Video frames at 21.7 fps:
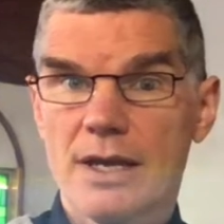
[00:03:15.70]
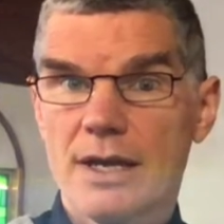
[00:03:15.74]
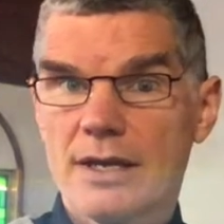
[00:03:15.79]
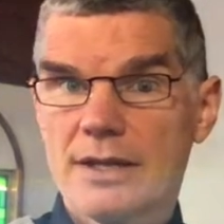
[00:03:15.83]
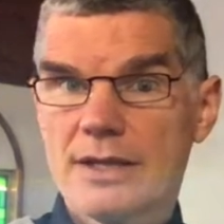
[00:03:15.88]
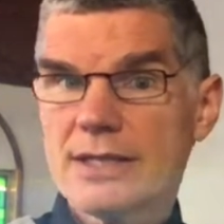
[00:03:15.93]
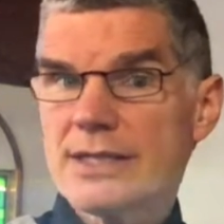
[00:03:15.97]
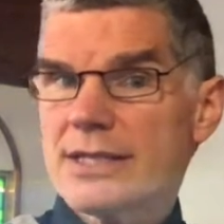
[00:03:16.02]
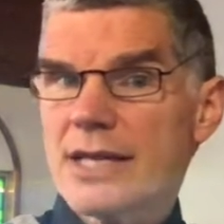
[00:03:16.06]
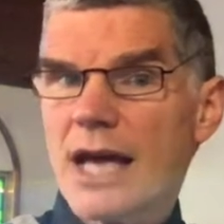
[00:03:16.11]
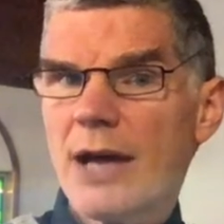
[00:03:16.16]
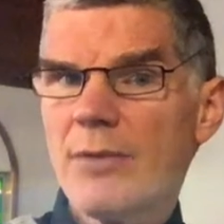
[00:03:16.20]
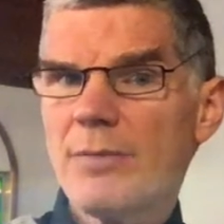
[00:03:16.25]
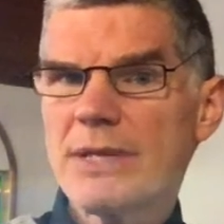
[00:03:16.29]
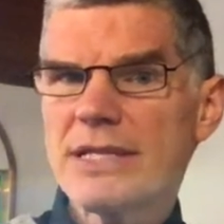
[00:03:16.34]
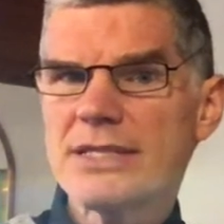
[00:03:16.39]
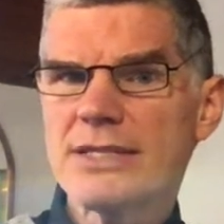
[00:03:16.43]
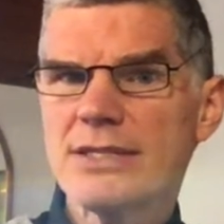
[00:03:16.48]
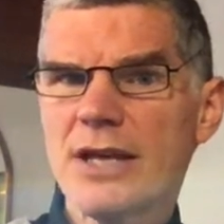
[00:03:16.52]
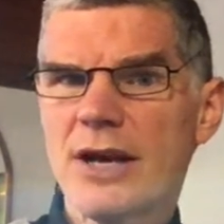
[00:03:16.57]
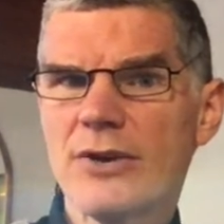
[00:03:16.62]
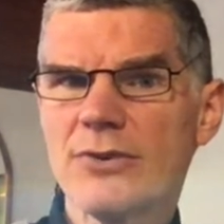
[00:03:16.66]
The
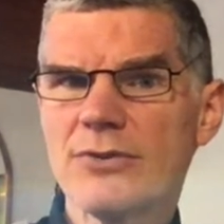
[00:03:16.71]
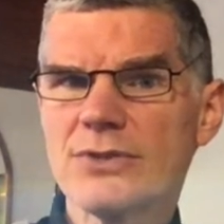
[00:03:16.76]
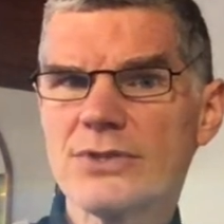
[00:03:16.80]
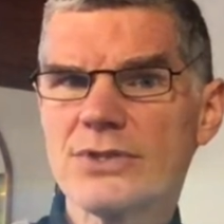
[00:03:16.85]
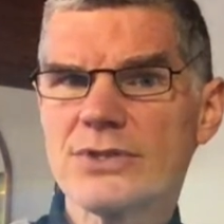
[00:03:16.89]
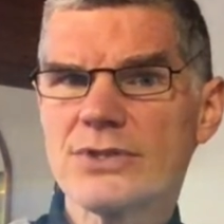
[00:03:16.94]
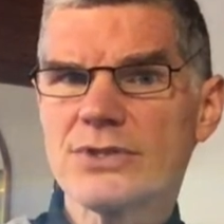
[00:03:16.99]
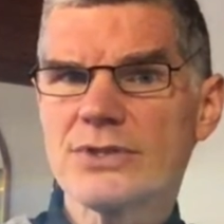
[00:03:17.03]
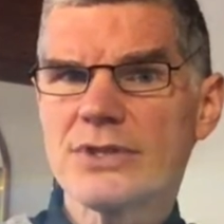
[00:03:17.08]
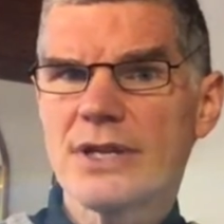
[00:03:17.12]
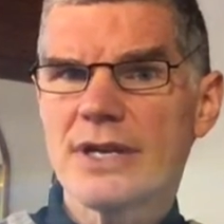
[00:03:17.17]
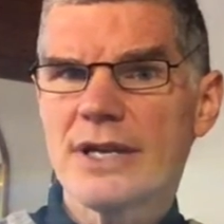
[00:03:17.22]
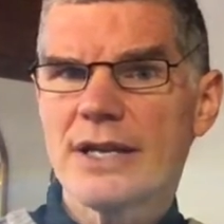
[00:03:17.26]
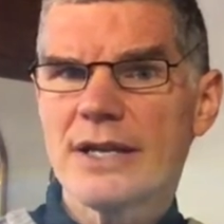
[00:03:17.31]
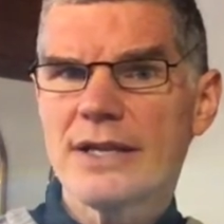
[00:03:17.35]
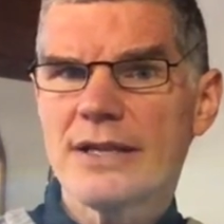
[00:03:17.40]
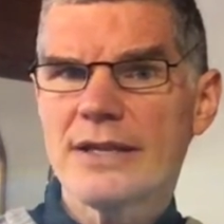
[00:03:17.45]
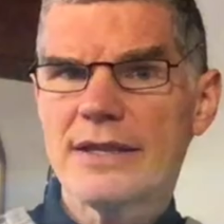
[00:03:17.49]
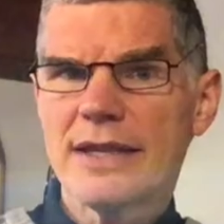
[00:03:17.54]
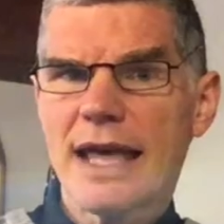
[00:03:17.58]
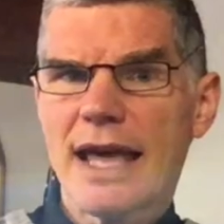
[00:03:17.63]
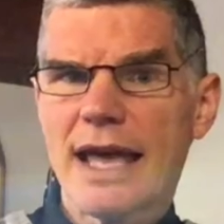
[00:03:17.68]
psalmist notes
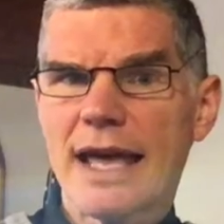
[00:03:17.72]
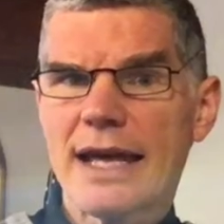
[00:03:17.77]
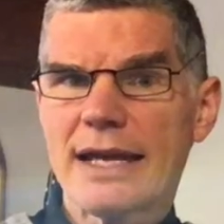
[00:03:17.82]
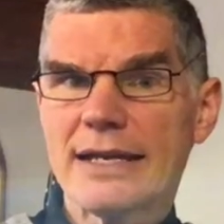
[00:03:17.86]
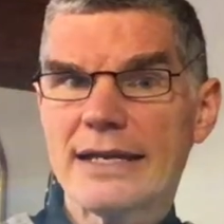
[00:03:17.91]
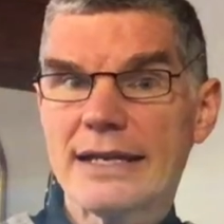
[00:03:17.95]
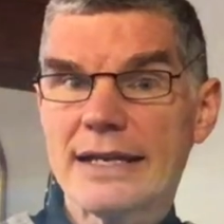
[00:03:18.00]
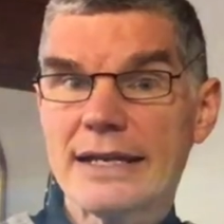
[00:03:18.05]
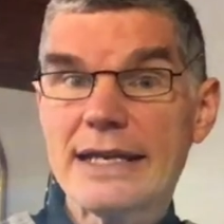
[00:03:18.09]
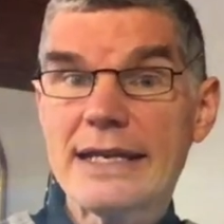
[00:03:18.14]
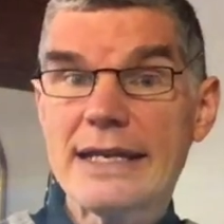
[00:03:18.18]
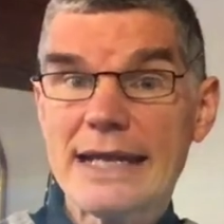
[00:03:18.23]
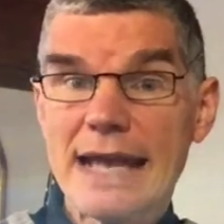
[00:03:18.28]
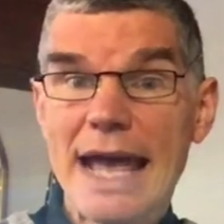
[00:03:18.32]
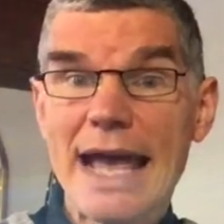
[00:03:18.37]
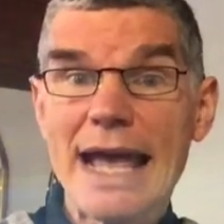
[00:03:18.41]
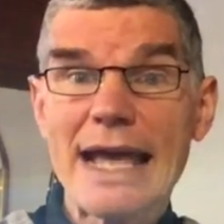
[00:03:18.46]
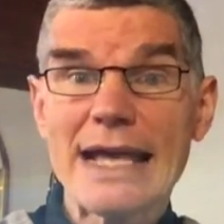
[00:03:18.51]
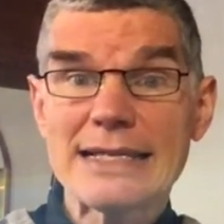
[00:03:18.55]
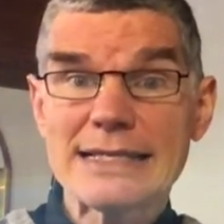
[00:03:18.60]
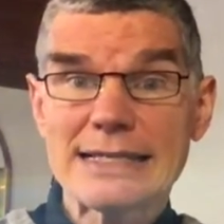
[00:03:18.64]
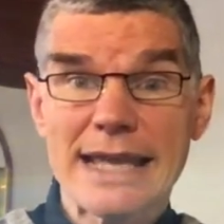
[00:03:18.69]
that he
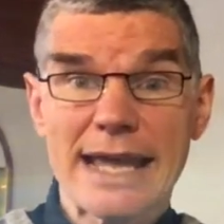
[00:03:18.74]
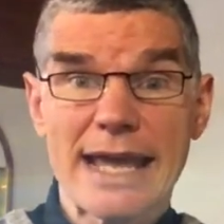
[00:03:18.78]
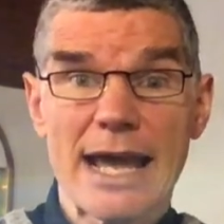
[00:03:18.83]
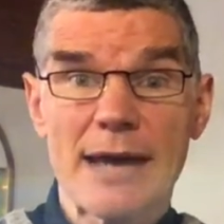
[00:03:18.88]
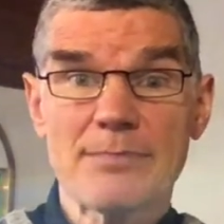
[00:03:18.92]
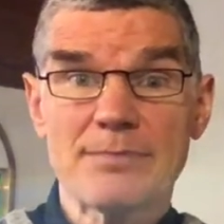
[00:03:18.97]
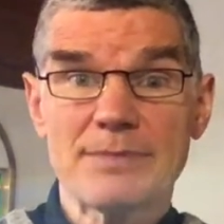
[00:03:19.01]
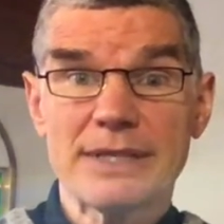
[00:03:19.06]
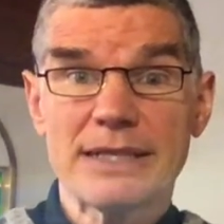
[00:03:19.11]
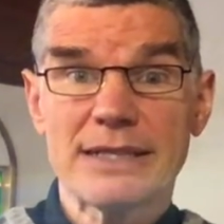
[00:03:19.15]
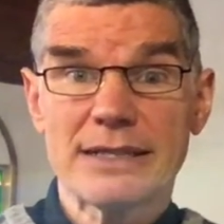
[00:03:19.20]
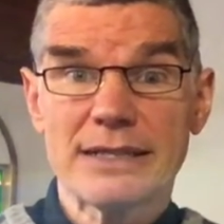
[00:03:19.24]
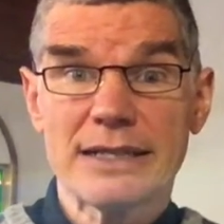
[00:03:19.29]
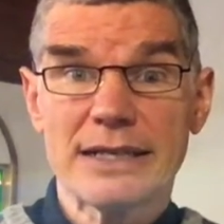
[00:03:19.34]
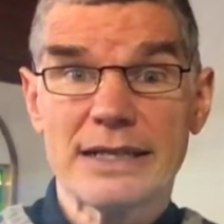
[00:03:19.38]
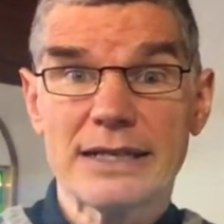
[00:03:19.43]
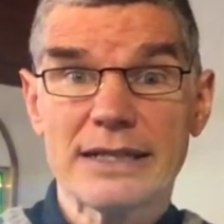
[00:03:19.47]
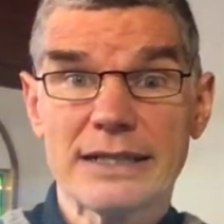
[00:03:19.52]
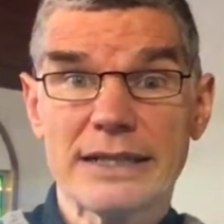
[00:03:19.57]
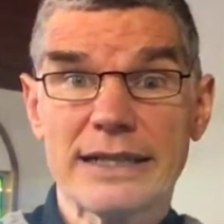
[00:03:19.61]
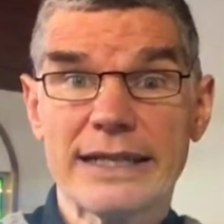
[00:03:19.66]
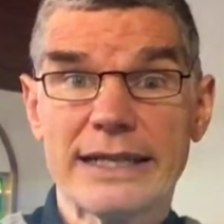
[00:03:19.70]
has kept
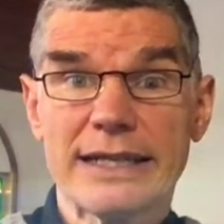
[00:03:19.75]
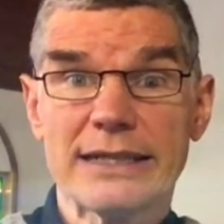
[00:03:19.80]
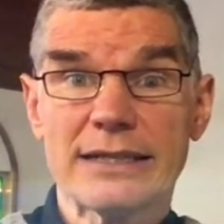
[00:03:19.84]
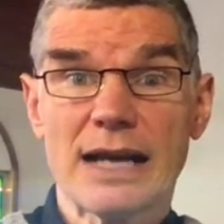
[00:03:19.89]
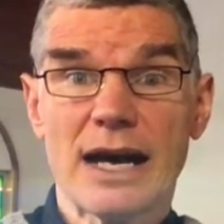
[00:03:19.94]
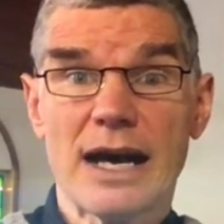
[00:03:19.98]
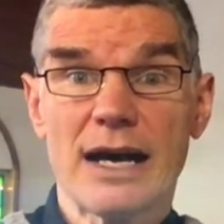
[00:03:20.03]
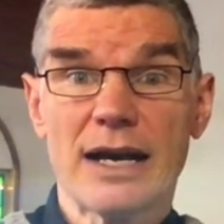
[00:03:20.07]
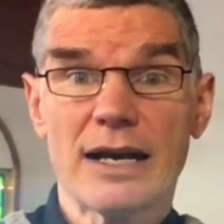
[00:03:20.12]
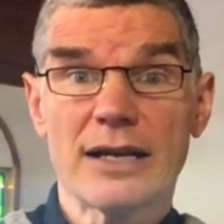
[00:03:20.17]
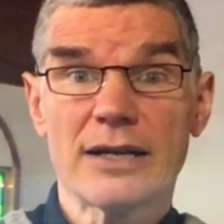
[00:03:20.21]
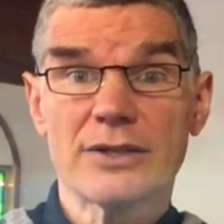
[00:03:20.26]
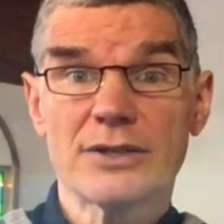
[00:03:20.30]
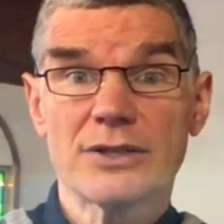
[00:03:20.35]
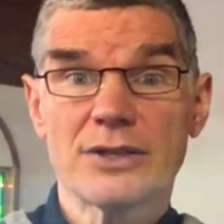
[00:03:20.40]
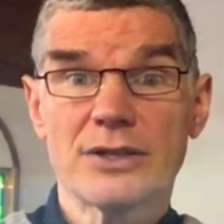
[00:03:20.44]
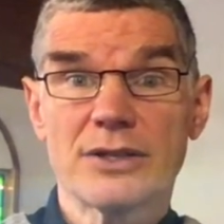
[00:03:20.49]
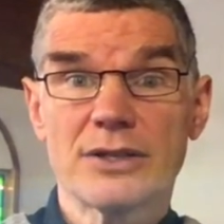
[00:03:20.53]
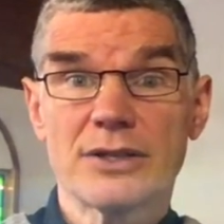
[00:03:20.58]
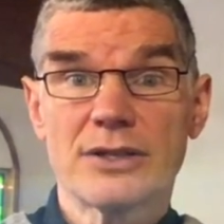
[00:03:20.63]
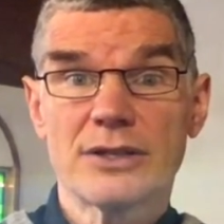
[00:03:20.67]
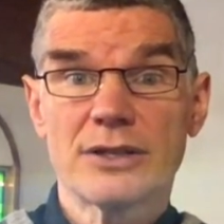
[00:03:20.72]
a clean heart
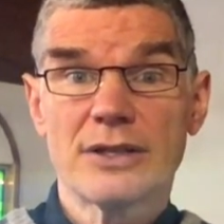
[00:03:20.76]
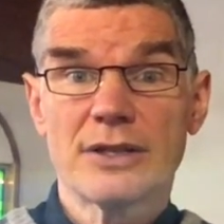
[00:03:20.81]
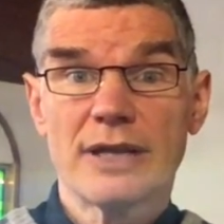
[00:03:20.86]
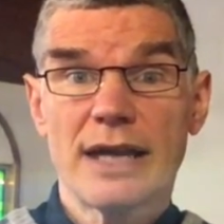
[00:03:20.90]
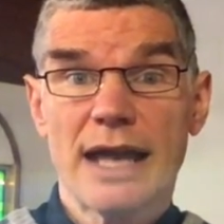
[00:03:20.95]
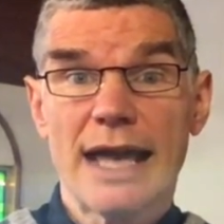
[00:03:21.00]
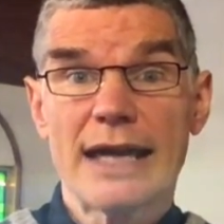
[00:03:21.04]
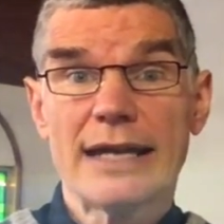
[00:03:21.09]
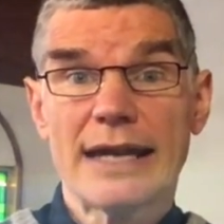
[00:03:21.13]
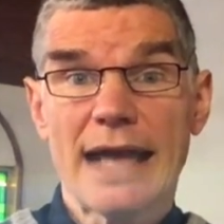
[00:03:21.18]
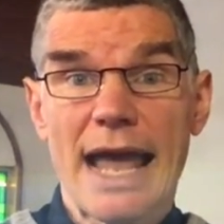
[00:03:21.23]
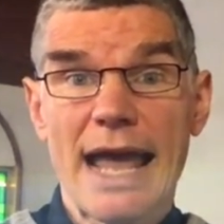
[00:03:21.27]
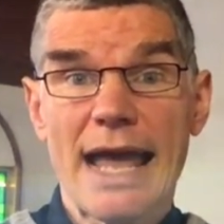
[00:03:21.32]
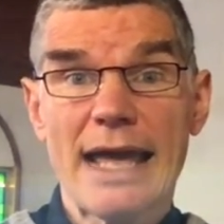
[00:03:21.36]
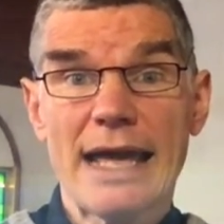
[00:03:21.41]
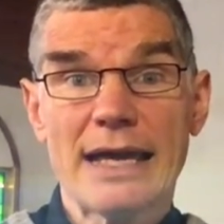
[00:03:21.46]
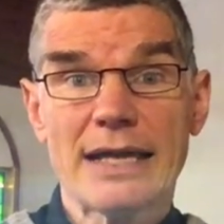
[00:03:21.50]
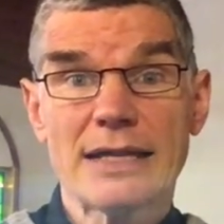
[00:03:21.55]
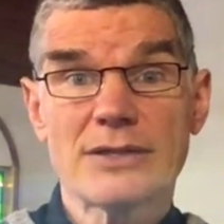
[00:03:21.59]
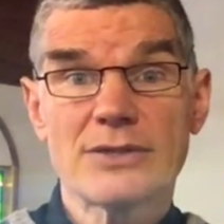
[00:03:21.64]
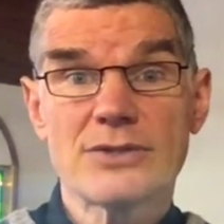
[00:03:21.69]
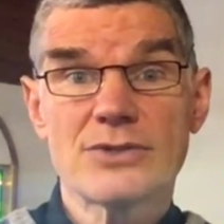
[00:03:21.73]
and
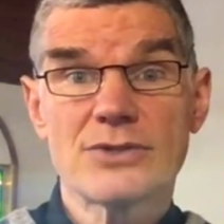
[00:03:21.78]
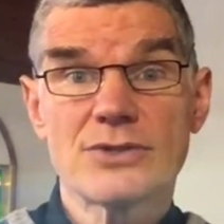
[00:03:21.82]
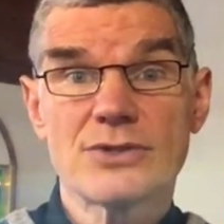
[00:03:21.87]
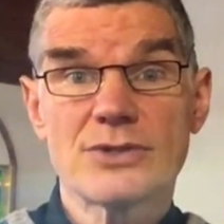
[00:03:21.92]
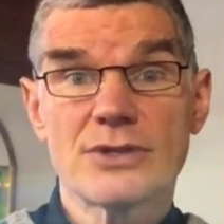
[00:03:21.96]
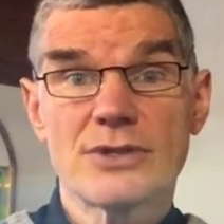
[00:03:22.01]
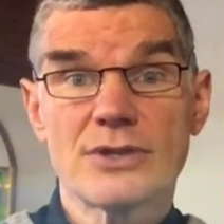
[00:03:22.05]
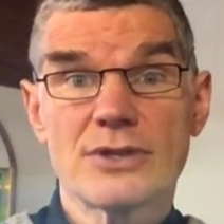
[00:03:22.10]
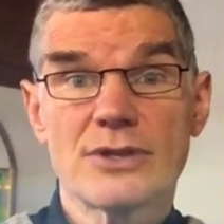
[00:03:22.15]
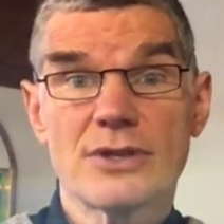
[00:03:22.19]
hands.